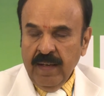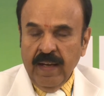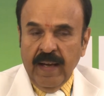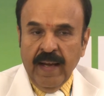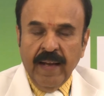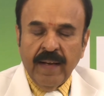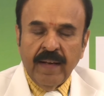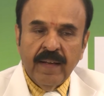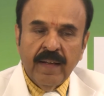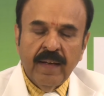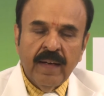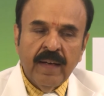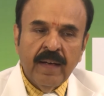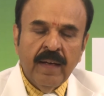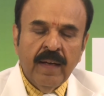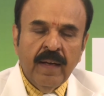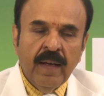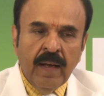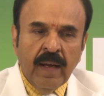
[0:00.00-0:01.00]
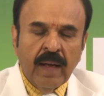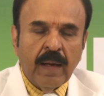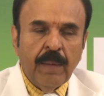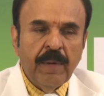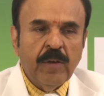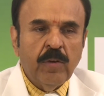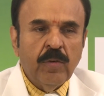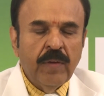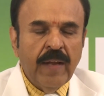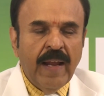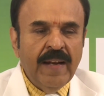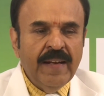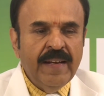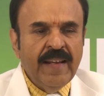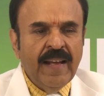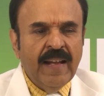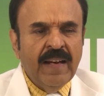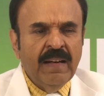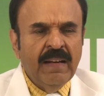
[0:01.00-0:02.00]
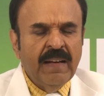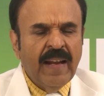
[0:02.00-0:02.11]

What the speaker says: And coming to the LDL,